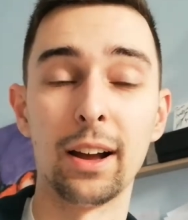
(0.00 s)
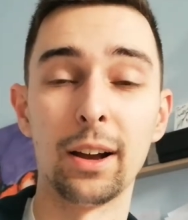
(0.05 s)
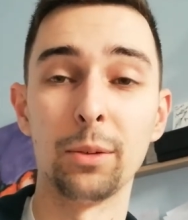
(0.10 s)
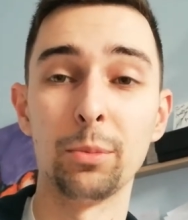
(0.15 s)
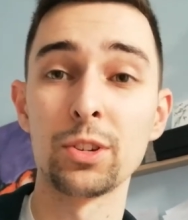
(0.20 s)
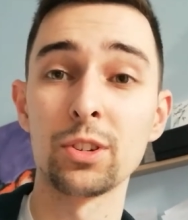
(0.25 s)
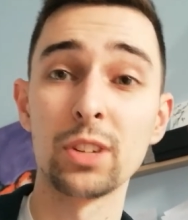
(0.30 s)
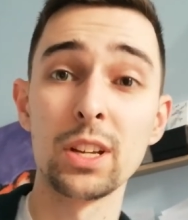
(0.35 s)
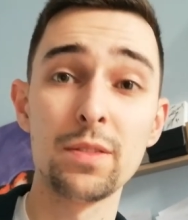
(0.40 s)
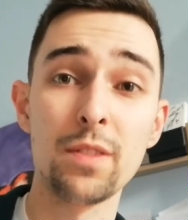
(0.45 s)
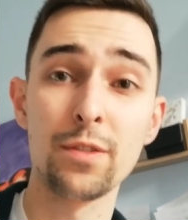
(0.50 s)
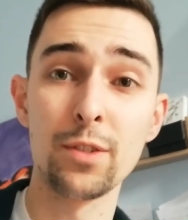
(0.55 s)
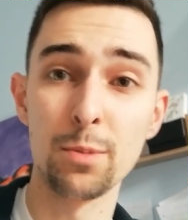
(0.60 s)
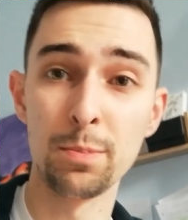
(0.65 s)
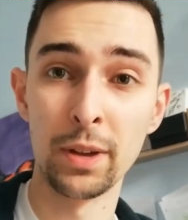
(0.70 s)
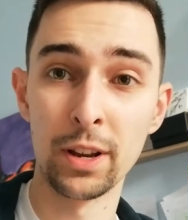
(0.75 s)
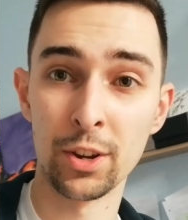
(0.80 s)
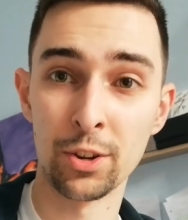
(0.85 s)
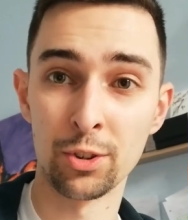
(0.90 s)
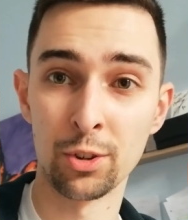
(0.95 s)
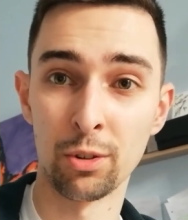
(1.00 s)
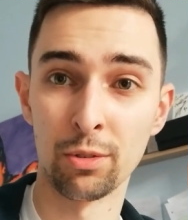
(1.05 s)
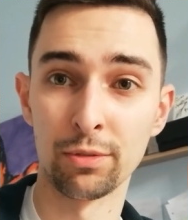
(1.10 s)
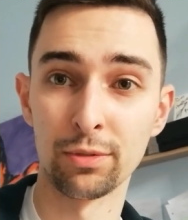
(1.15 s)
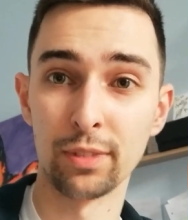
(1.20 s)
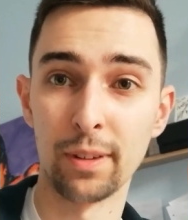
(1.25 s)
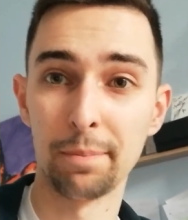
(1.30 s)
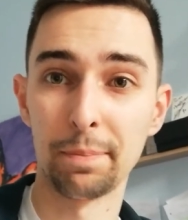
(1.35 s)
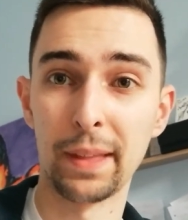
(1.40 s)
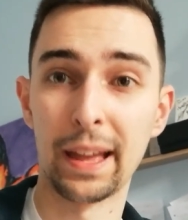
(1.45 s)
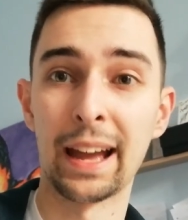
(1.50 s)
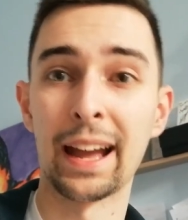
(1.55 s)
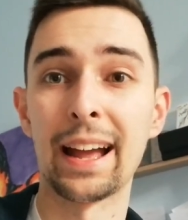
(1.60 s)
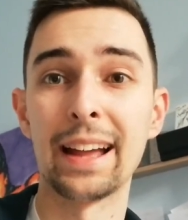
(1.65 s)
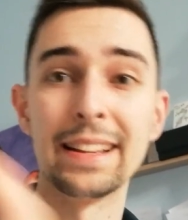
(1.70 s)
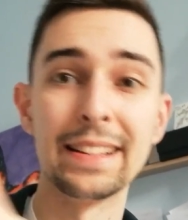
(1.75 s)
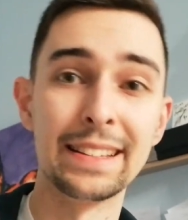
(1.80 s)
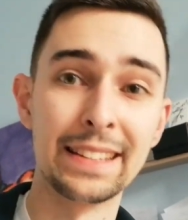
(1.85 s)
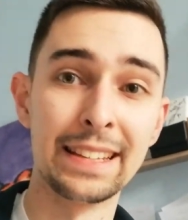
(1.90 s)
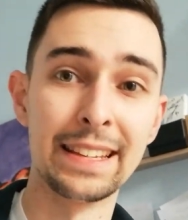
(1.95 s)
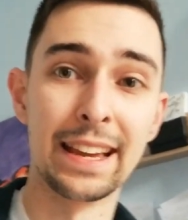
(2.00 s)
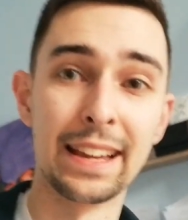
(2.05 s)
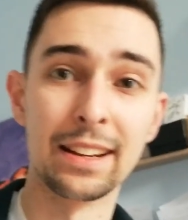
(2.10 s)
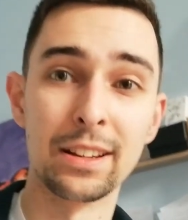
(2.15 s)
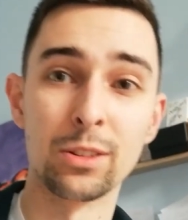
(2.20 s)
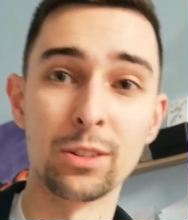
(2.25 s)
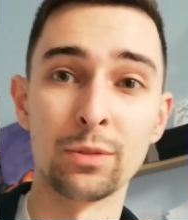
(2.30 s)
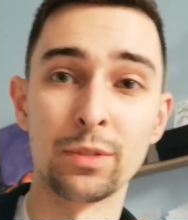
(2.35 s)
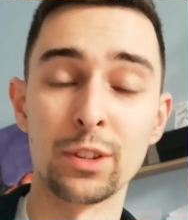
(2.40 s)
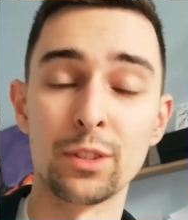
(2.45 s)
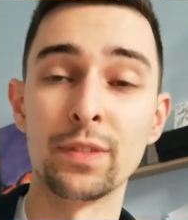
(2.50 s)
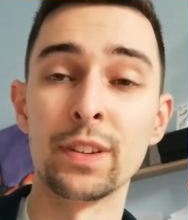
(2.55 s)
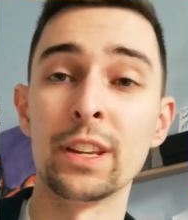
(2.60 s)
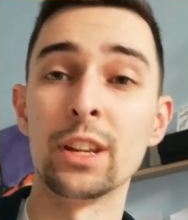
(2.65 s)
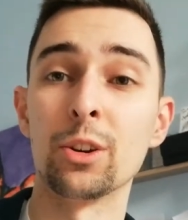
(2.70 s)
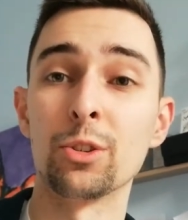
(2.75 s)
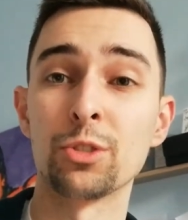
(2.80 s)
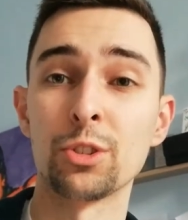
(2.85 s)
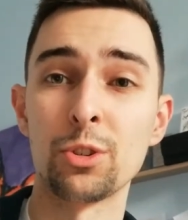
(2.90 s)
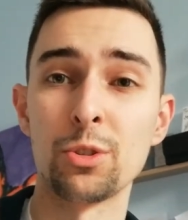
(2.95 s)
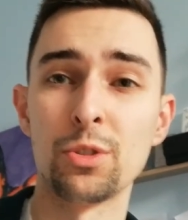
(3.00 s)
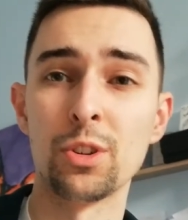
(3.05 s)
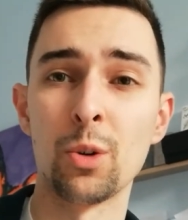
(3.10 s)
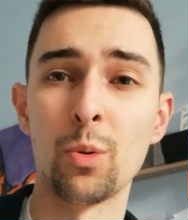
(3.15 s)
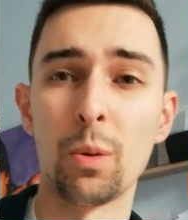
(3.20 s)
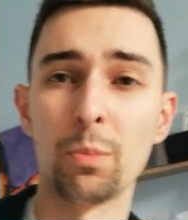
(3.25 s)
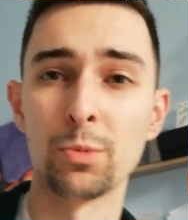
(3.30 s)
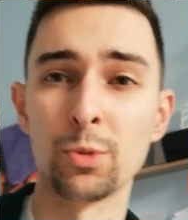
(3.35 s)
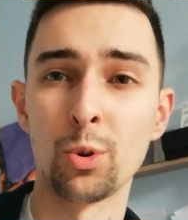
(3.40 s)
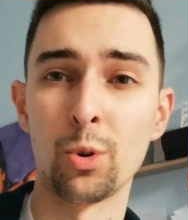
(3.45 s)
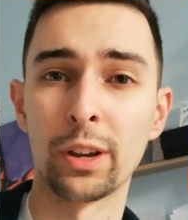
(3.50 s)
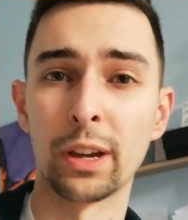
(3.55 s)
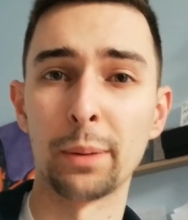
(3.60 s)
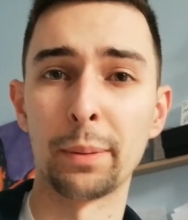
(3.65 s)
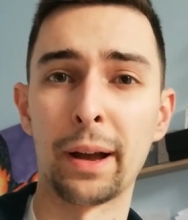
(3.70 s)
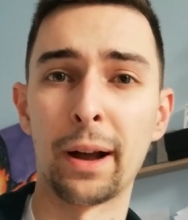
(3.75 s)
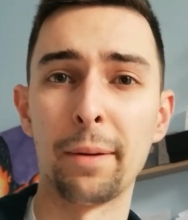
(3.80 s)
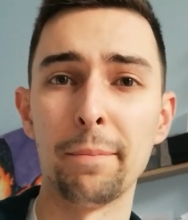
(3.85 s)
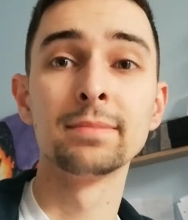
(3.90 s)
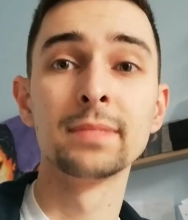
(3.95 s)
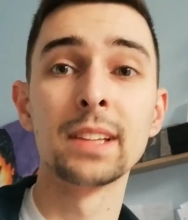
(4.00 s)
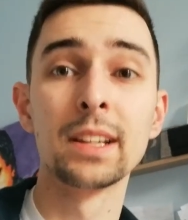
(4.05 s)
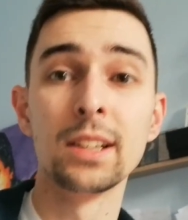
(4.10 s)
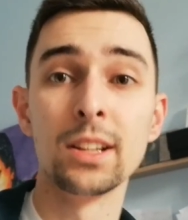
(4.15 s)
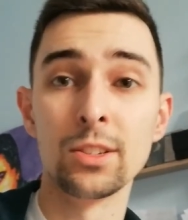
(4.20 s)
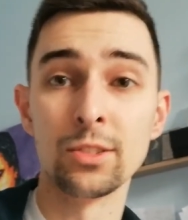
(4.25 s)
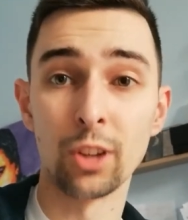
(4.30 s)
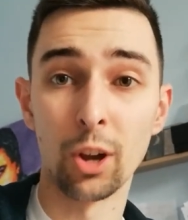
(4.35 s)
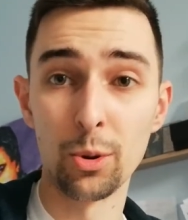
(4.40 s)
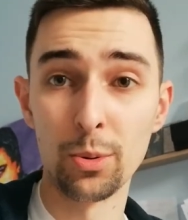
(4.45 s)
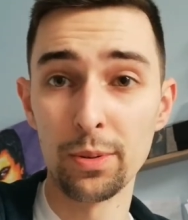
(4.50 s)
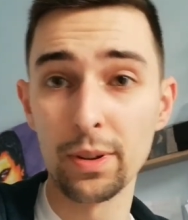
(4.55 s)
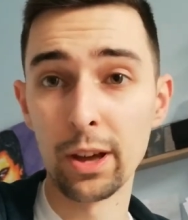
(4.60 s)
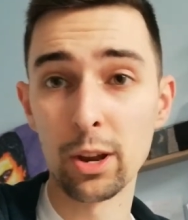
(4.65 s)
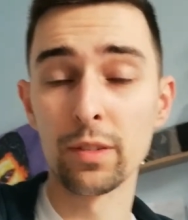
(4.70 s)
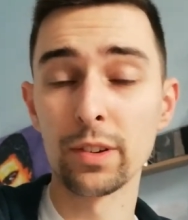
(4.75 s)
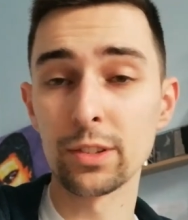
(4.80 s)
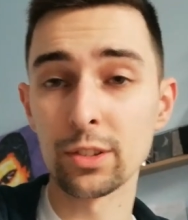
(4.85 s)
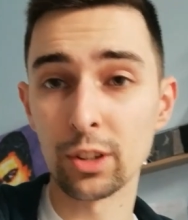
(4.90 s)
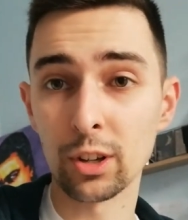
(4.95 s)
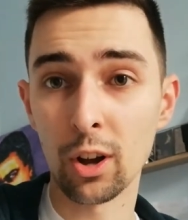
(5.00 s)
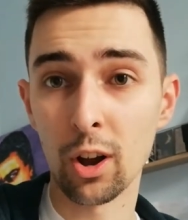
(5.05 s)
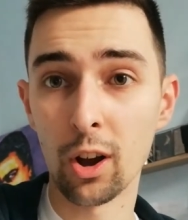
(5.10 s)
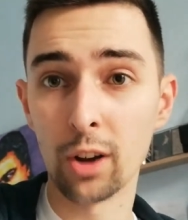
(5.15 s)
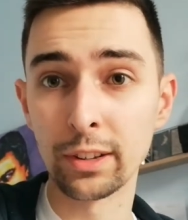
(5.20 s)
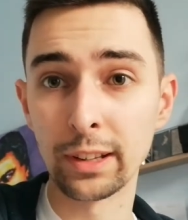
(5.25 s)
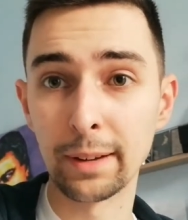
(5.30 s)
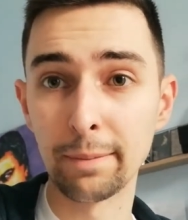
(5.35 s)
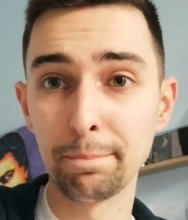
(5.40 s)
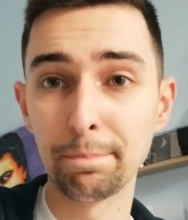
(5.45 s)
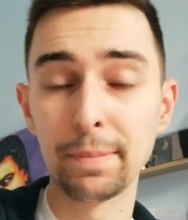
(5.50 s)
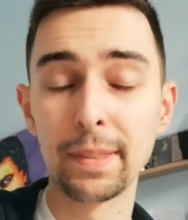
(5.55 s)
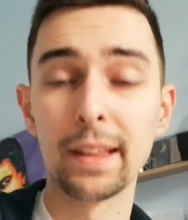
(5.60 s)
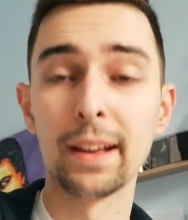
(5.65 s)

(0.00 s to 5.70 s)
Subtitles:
which I'll leave a few pictures of at the end of this video so you know what I'm talking about. So head over to the Cardian.